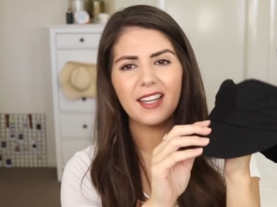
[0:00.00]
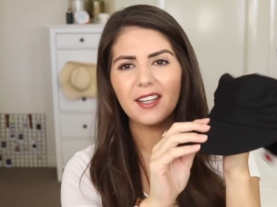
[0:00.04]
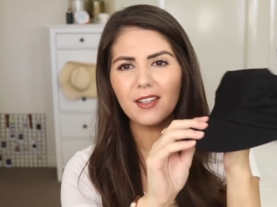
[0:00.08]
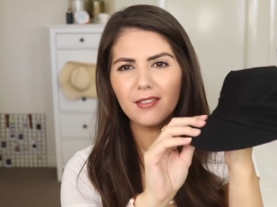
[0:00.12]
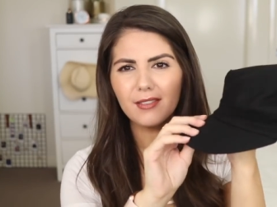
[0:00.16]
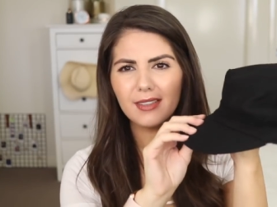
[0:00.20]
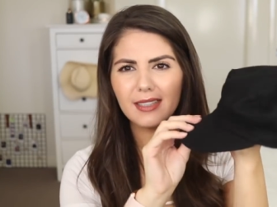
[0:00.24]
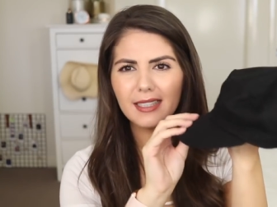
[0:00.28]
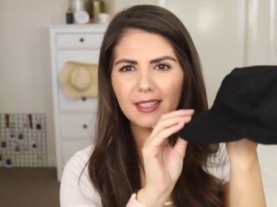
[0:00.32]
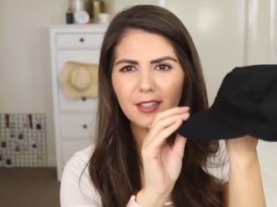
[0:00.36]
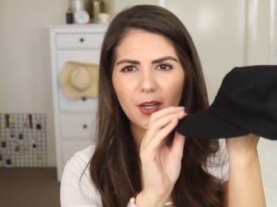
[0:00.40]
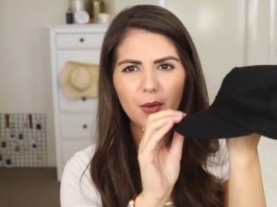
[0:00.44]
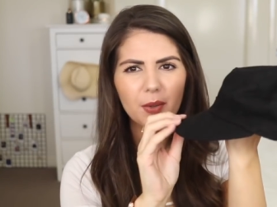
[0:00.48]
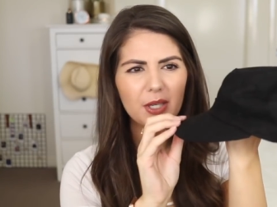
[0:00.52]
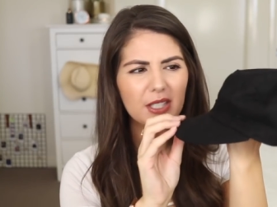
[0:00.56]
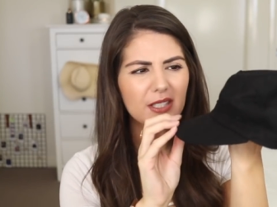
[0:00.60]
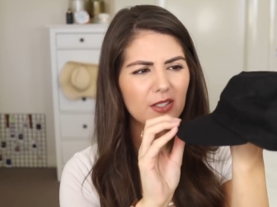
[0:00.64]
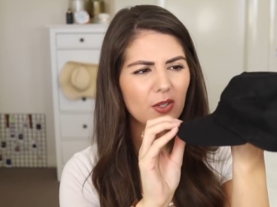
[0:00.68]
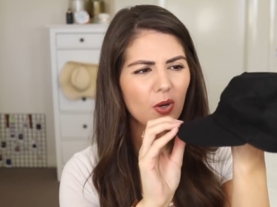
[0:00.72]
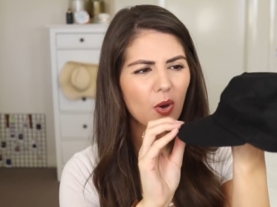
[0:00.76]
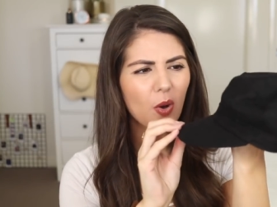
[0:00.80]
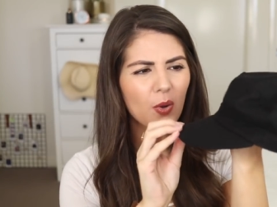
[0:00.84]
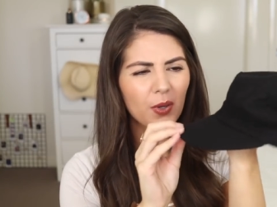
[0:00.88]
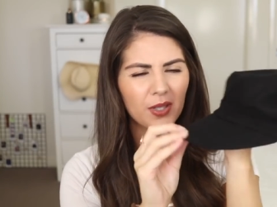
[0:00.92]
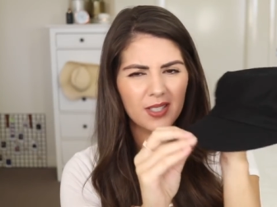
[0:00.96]
I don't really know what
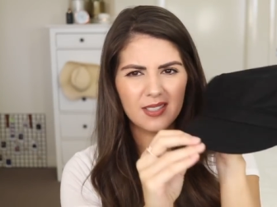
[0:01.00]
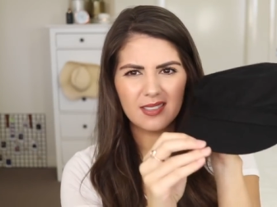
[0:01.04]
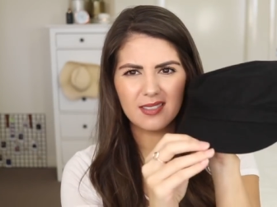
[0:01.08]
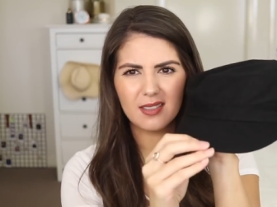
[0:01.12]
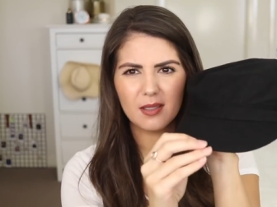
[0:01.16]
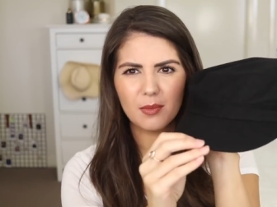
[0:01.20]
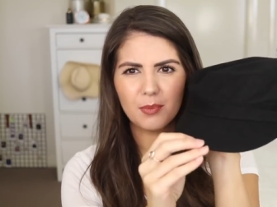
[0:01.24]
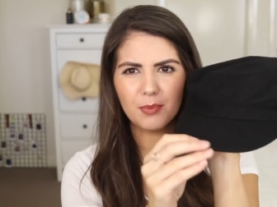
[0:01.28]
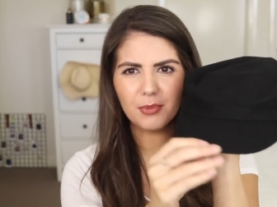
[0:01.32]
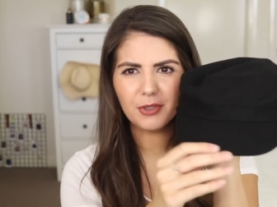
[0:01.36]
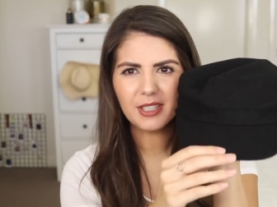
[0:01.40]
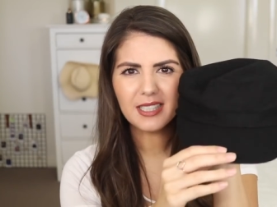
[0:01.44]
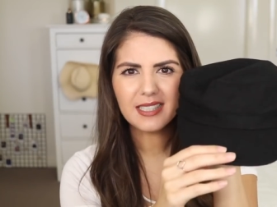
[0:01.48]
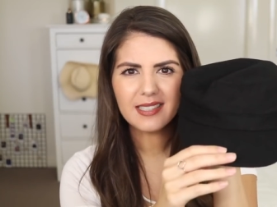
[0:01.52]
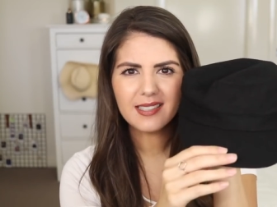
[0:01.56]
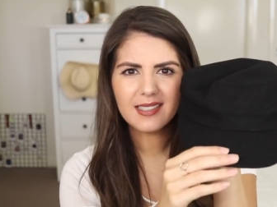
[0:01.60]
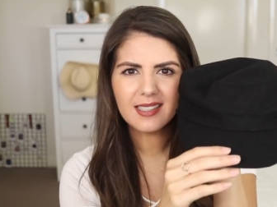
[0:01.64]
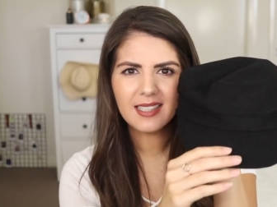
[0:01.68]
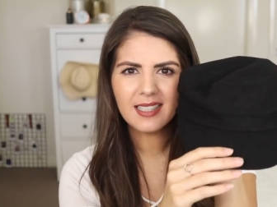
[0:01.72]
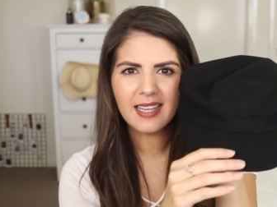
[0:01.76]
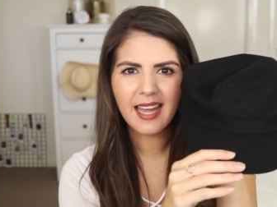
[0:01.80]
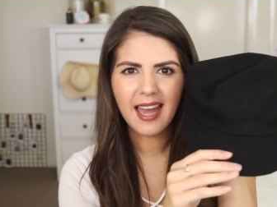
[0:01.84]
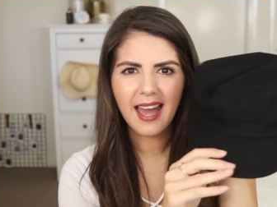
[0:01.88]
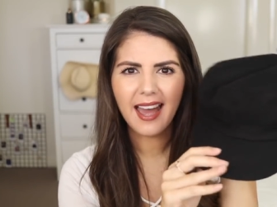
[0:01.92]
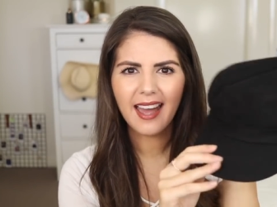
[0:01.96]
it's called. Is it a
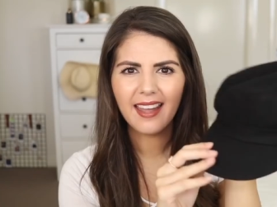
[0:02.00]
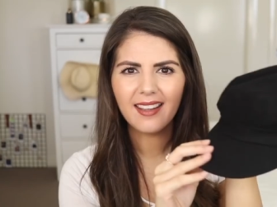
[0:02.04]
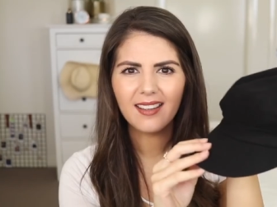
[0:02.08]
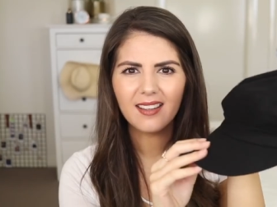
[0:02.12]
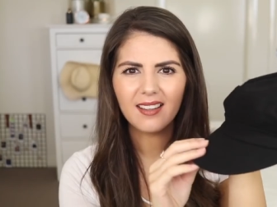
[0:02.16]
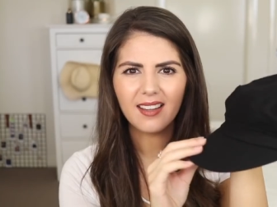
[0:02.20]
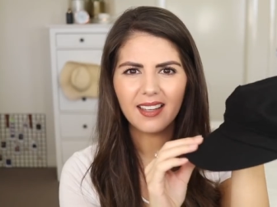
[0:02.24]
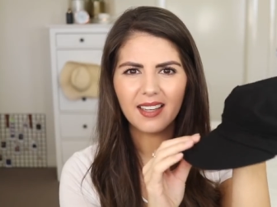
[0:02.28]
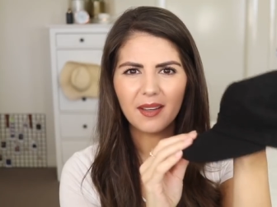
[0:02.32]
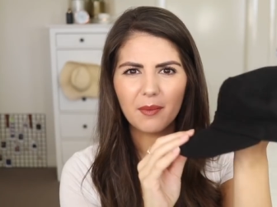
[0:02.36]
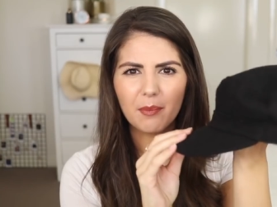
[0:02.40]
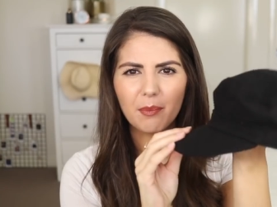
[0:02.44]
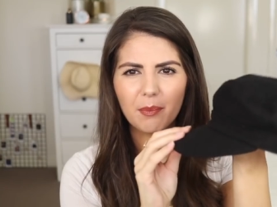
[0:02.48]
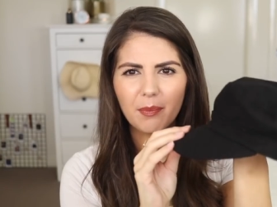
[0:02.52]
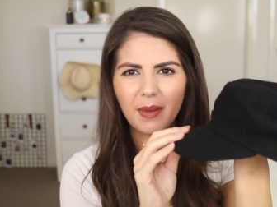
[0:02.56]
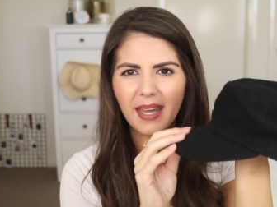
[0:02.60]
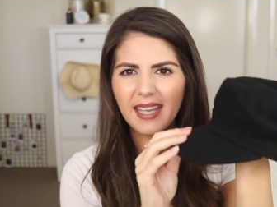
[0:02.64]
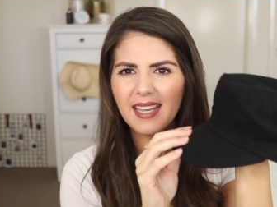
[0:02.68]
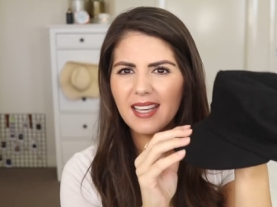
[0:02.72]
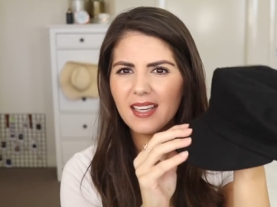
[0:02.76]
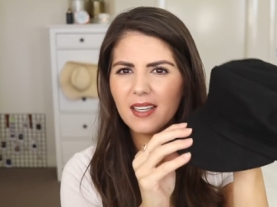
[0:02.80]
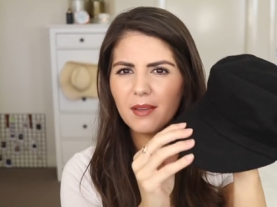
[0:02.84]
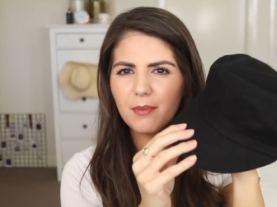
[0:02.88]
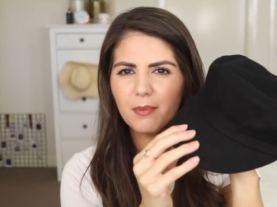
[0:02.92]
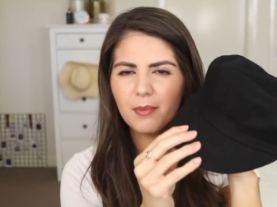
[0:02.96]
Brixton hat? Like a
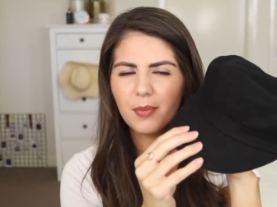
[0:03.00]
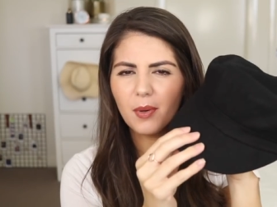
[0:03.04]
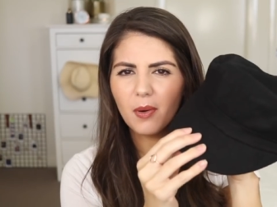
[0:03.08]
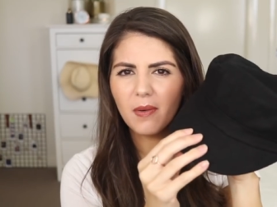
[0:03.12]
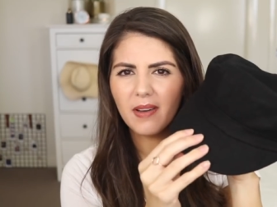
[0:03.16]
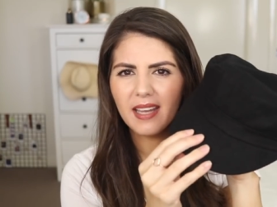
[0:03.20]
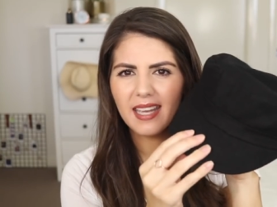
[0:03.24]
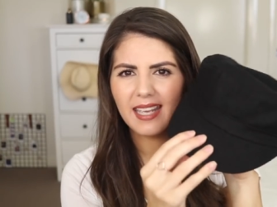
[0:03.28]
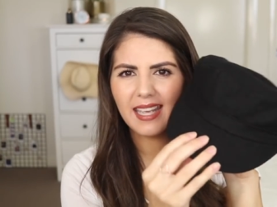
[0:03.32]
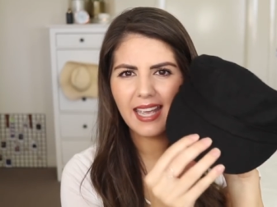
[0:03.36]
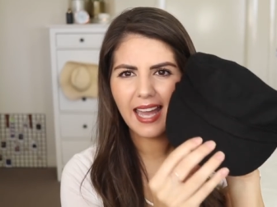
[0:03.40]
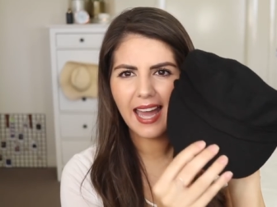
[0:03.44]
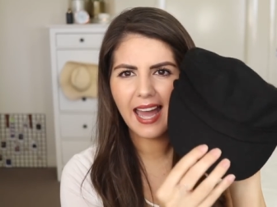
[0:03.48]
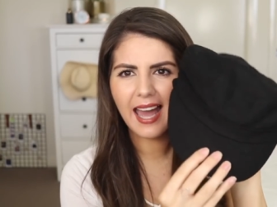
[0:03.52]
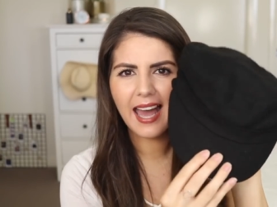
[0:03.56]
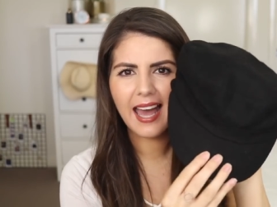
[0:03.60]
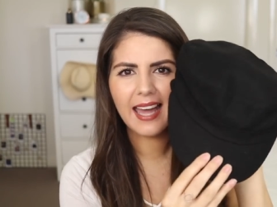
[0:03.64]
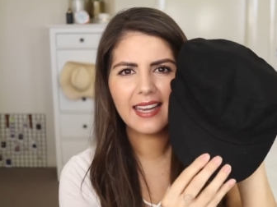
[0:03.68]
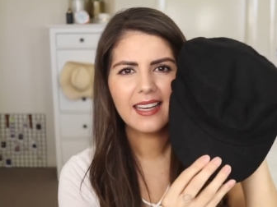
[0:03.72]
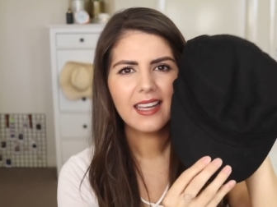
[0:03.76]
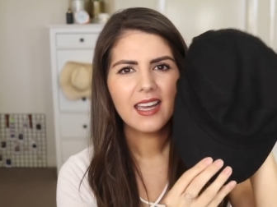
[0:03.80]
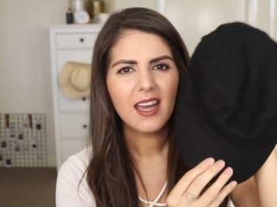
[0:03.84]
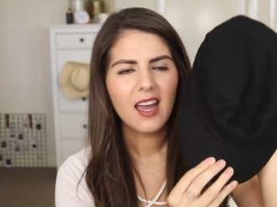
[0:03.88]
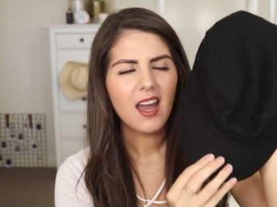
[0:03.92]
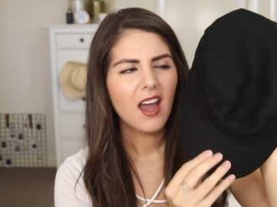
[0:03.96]
Baker Boy
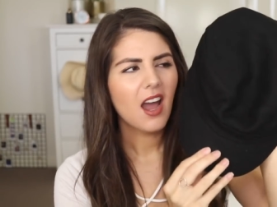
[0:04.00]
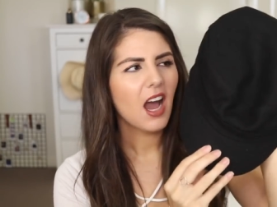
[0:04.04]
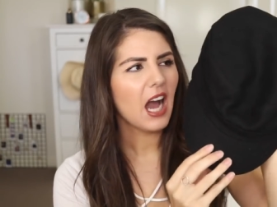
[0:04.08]
hat?